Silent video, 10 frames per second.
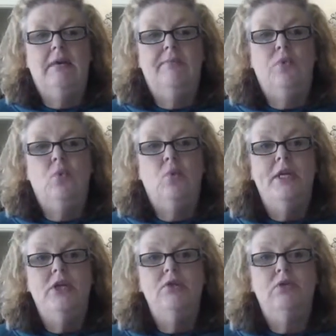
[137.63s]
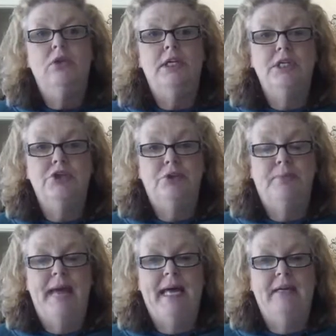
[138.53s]
When you look at your
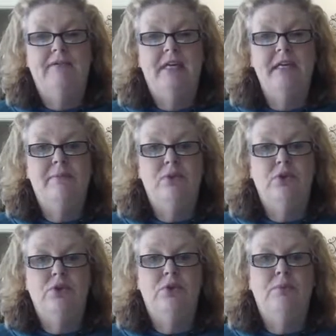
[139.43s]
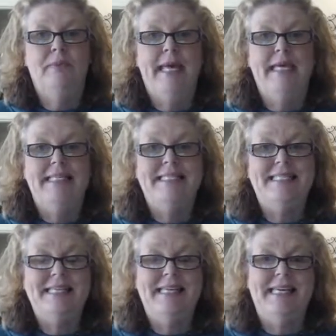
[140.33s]
bag of kibble, you may
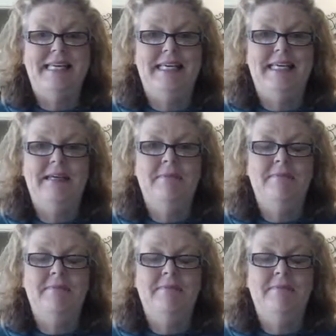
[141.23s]
see